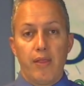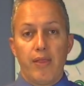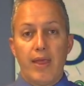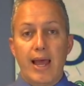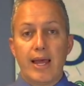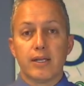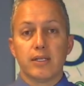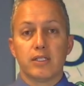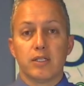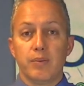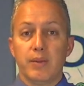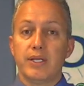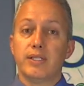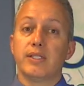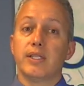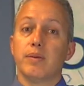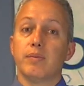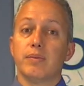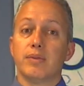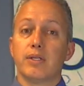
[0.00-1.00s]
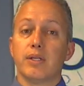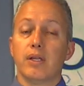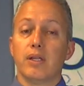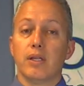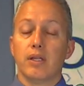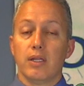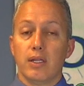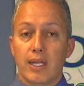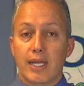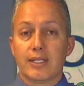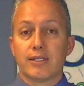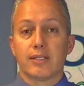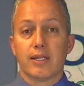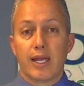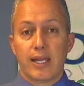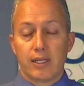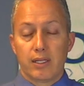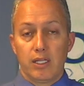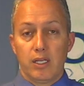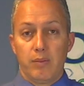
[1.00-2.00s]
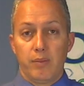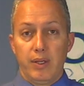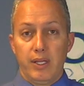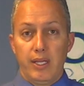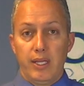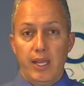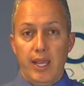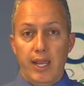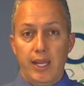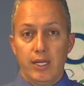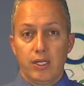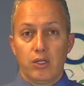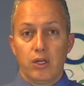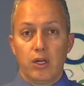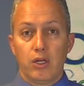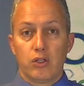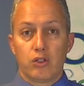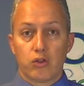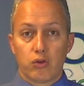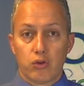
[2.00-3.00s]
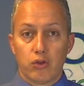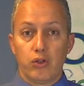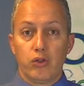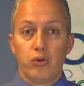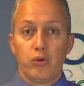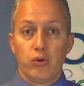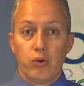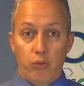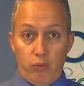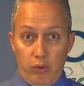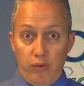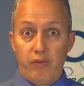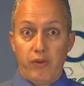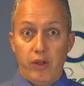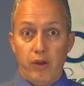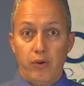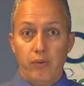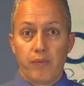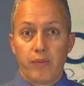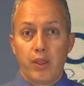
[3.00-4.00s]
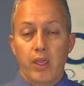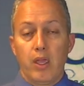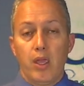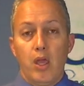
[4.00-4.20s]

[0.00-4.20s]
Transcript: That to me seems less likely to be a true review,